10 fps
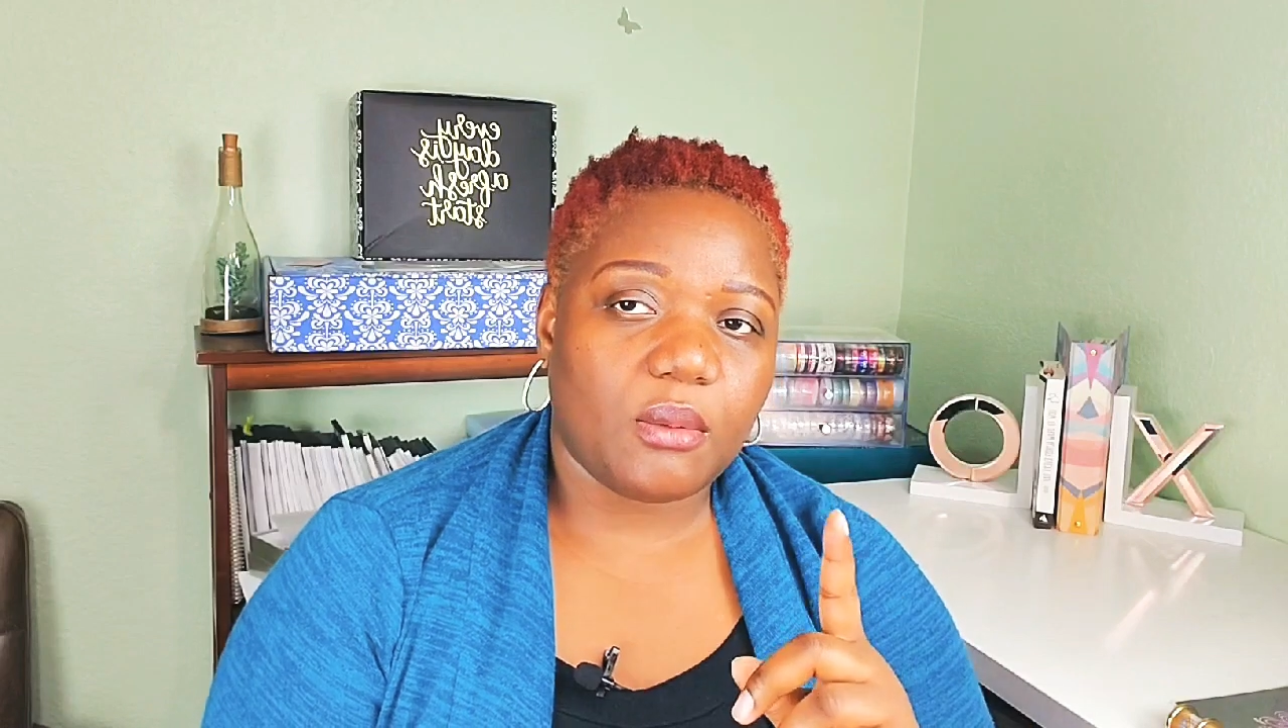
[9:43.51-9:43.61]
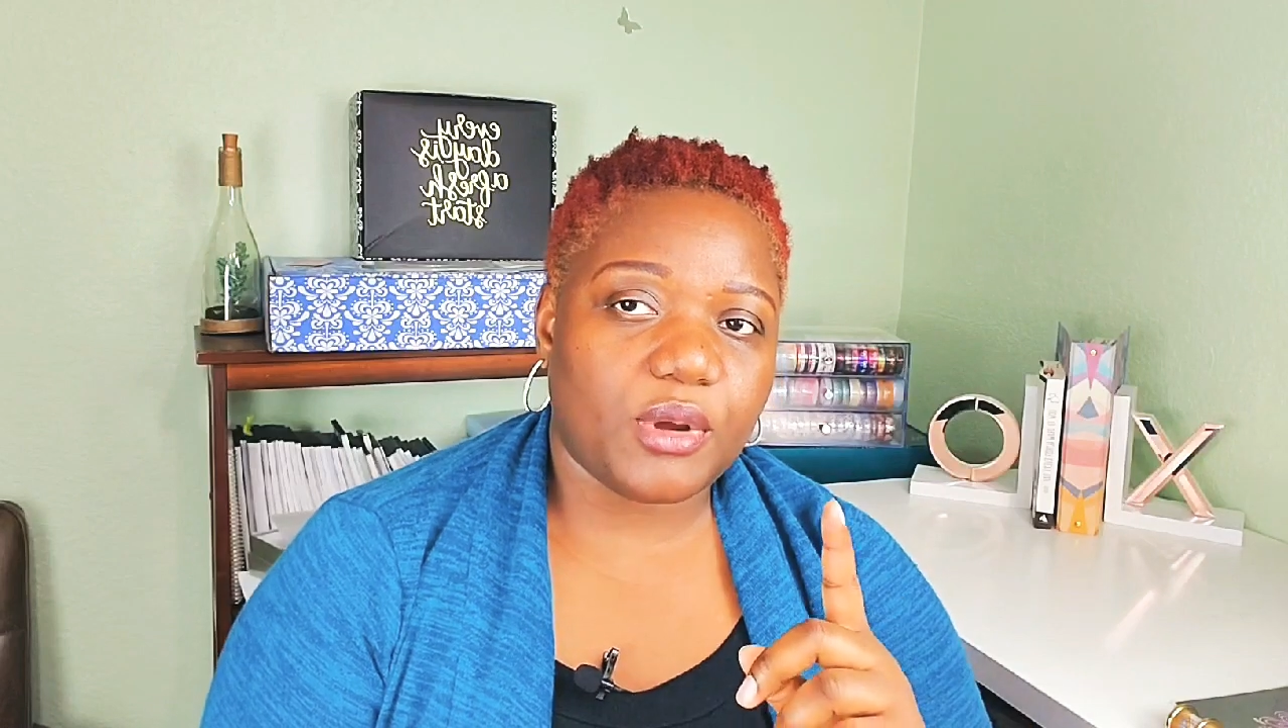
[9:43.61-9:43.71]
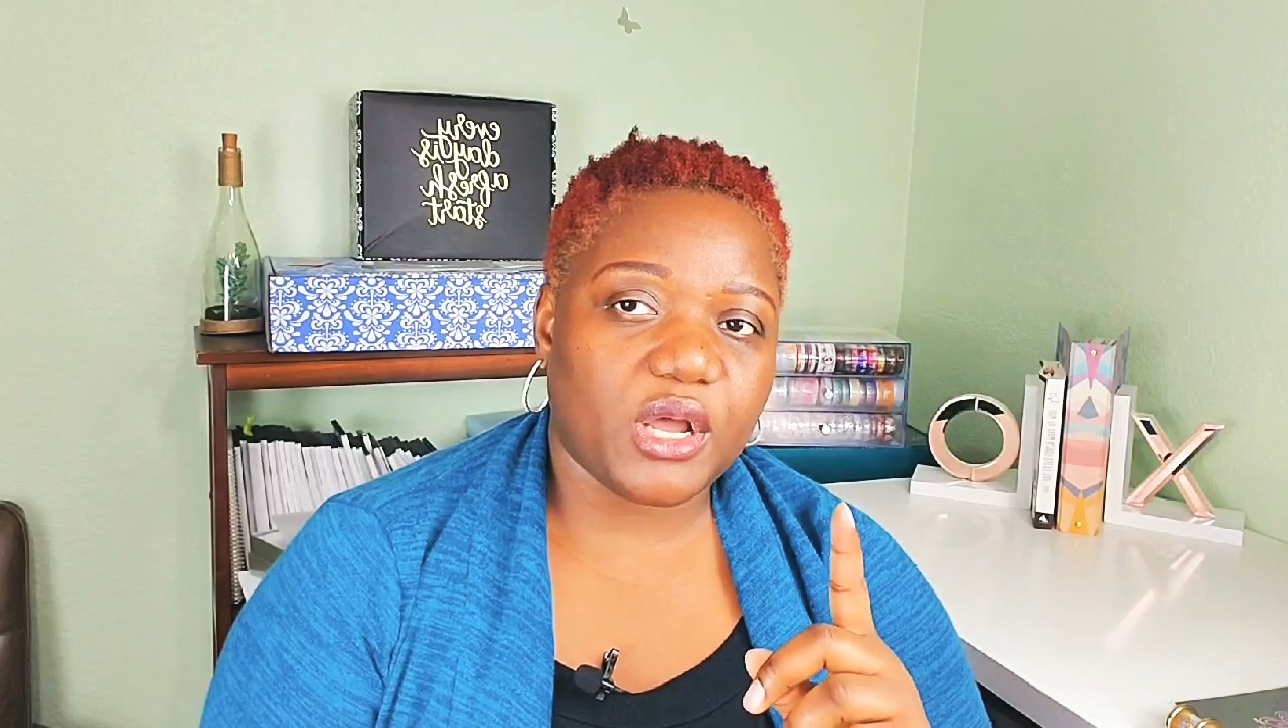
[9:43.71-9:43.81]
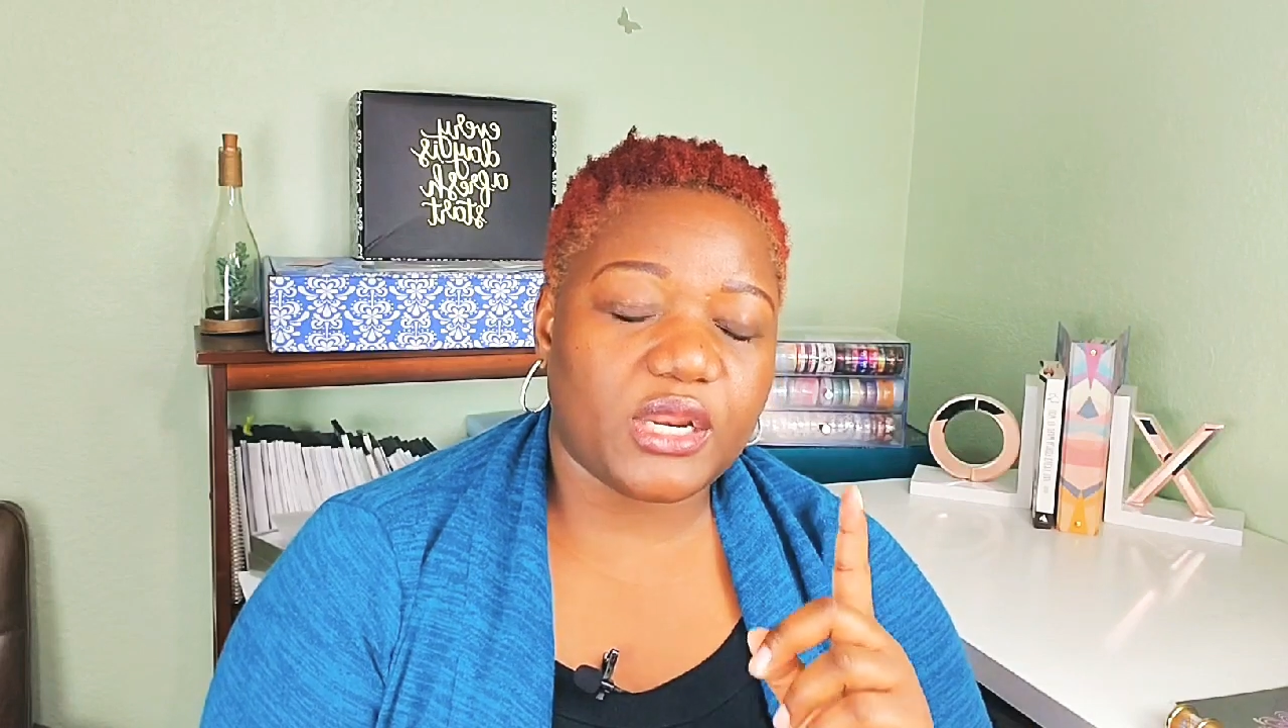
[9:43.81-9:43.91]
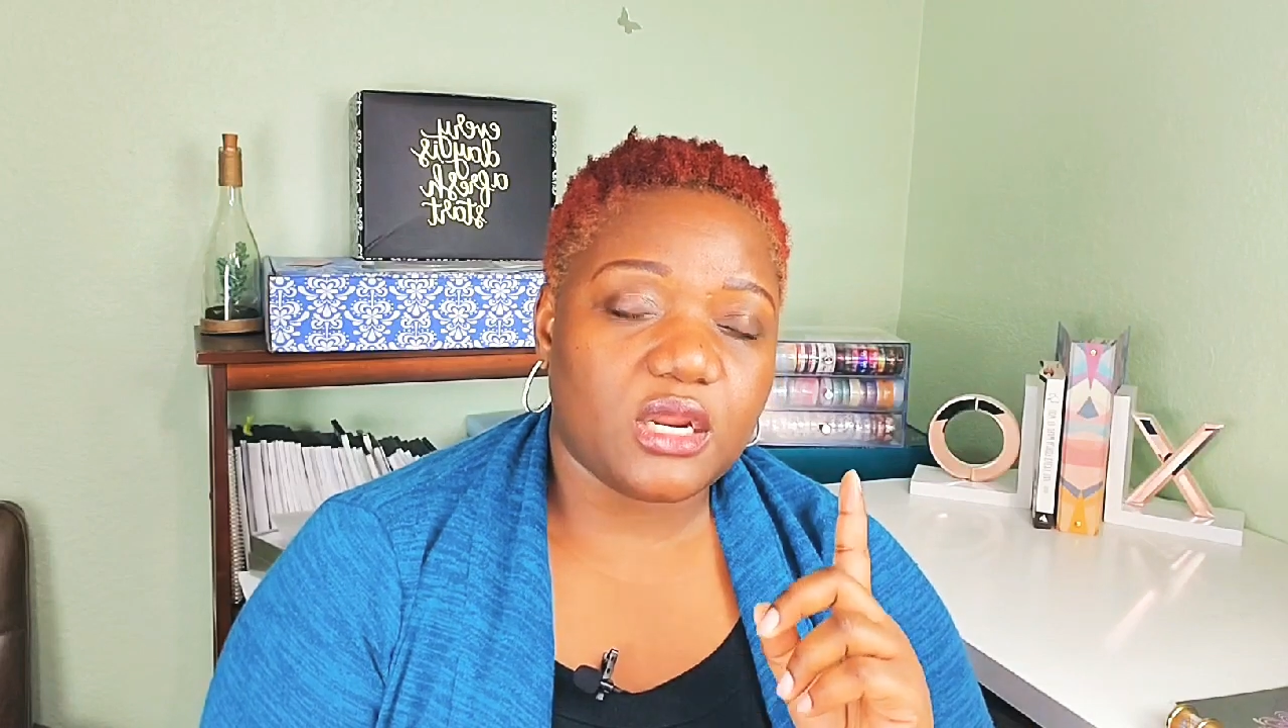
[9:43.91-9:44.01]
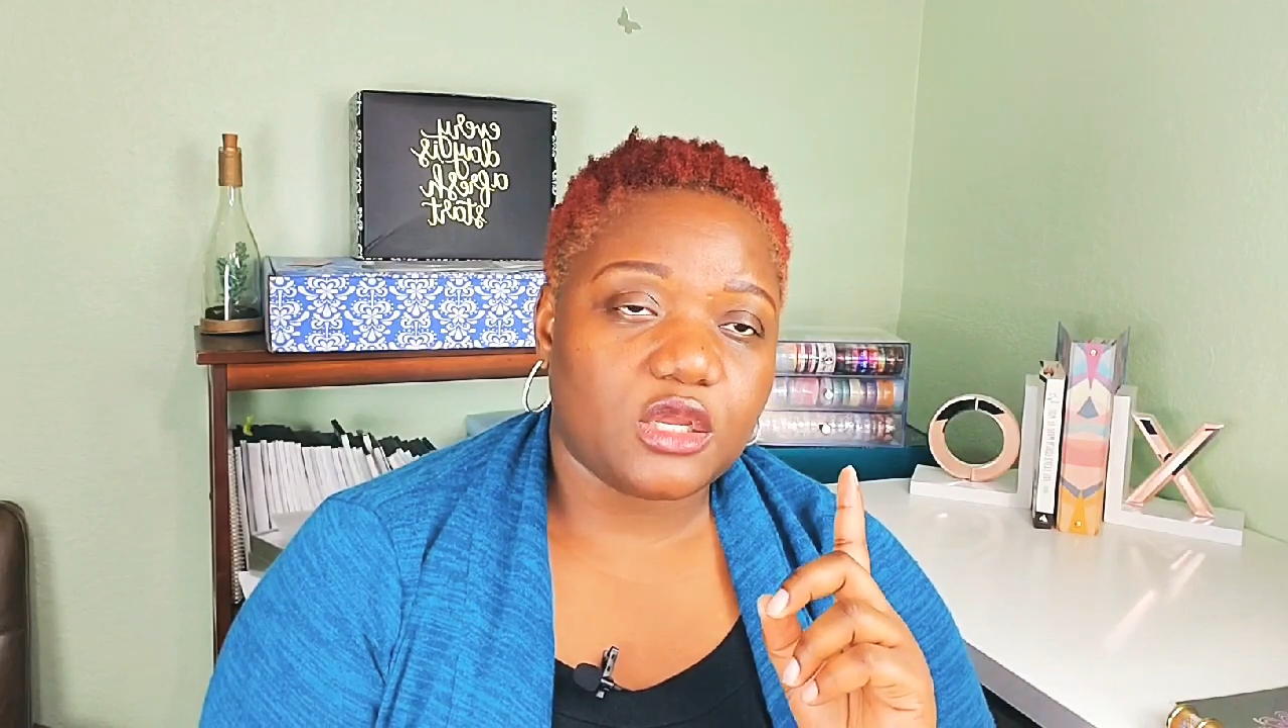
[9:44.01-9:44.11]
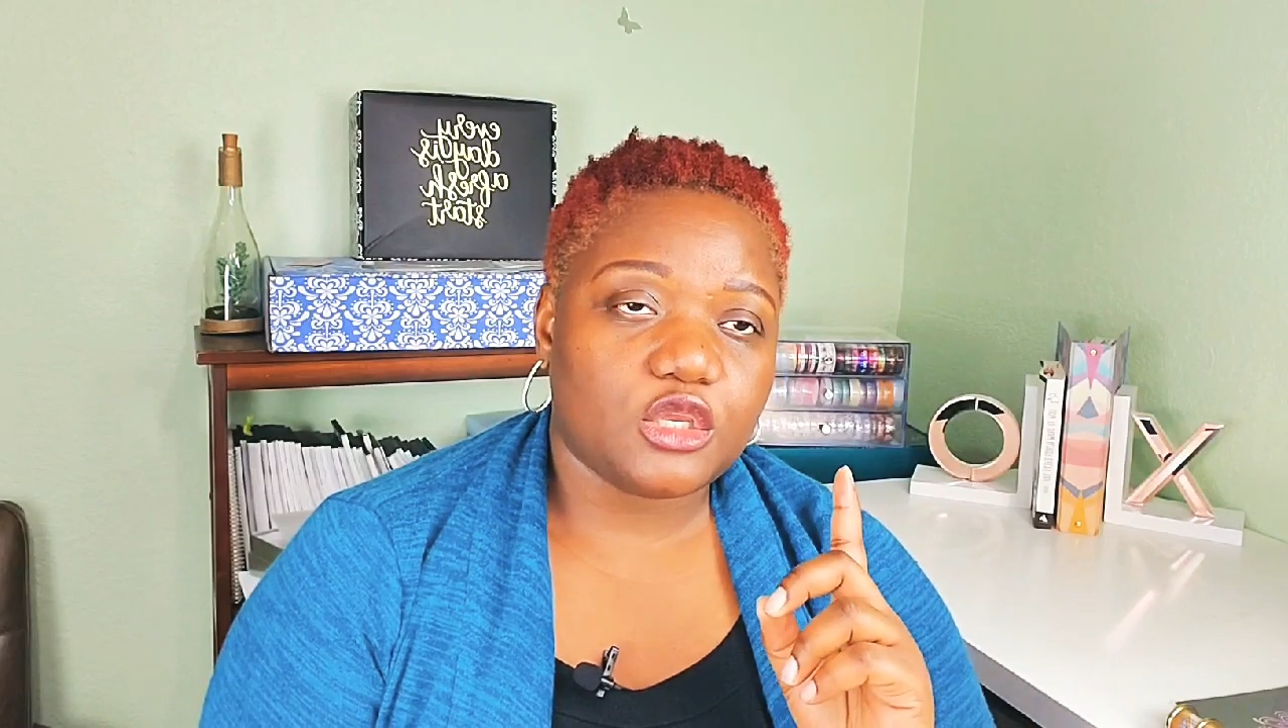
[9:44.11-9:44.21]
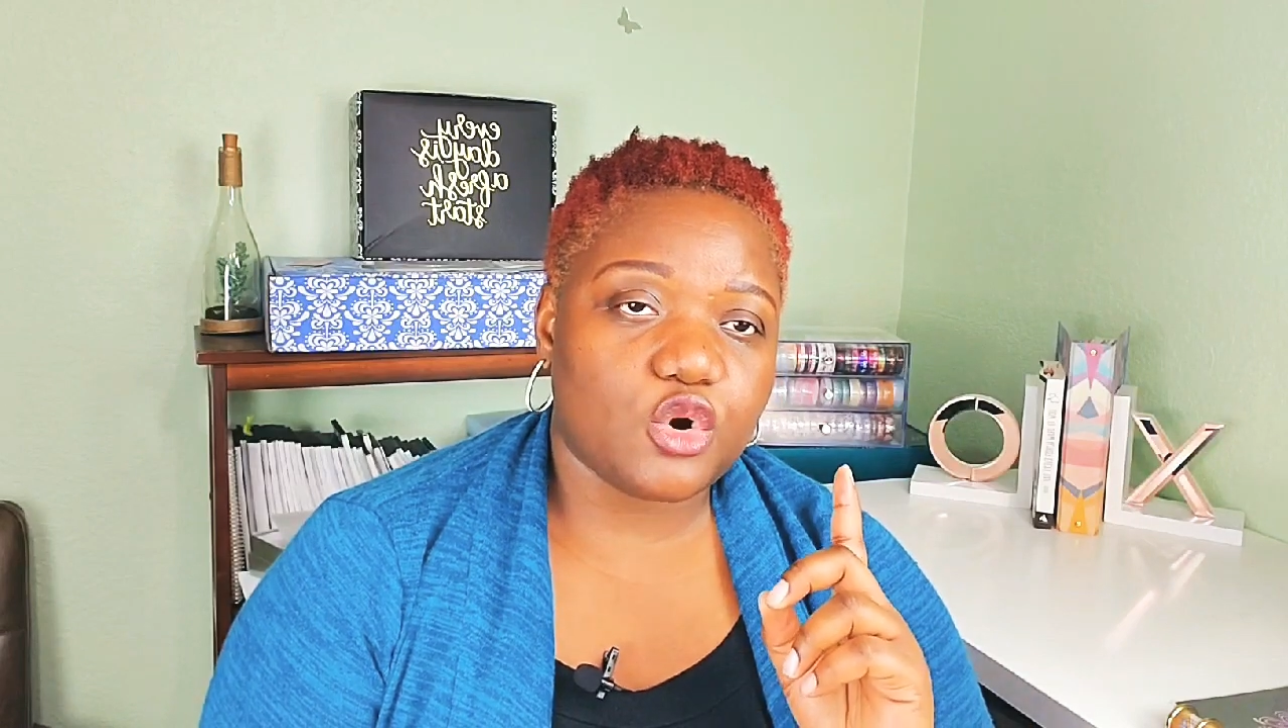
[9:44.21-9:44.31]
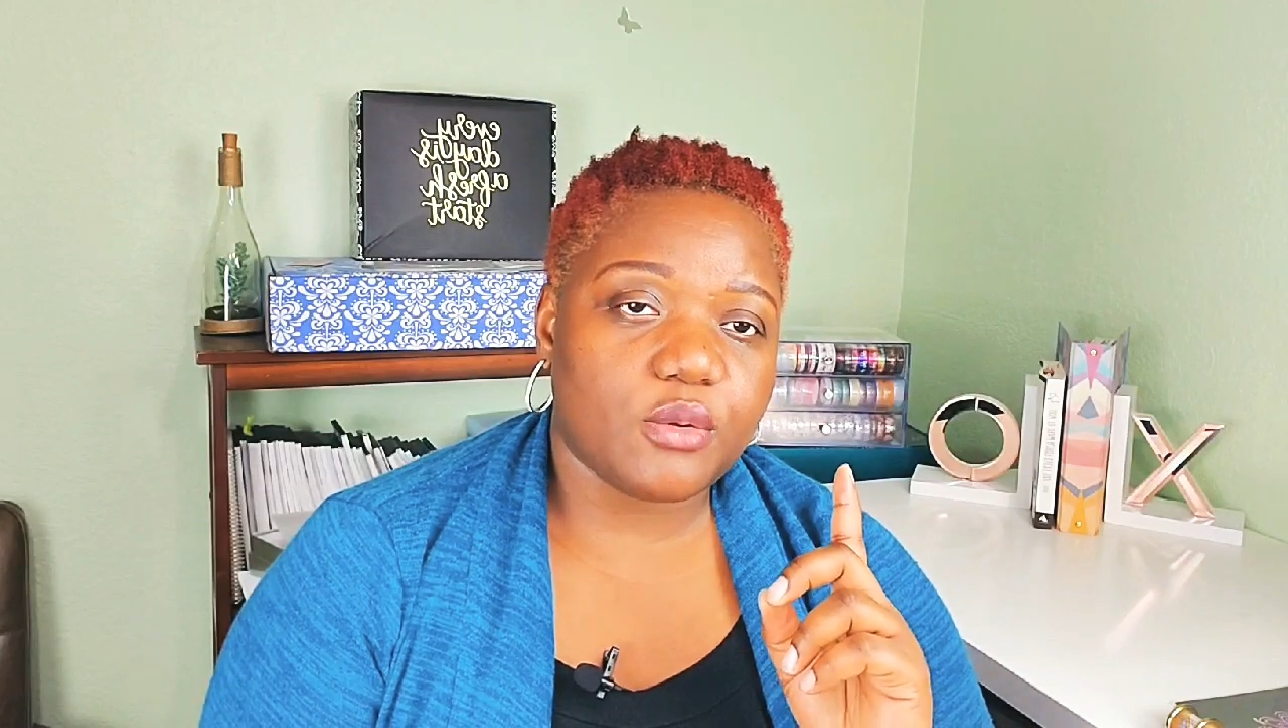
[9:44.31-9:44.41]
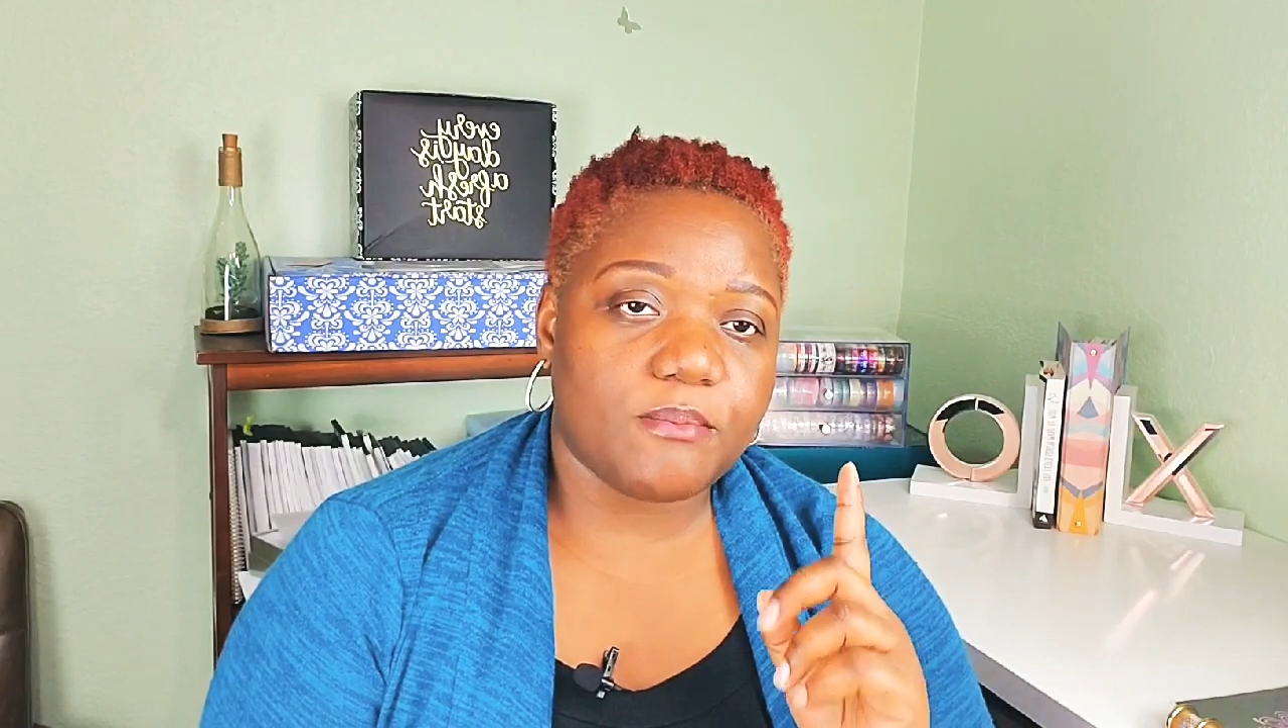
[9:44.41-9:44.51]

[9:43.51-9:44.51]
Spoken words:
But your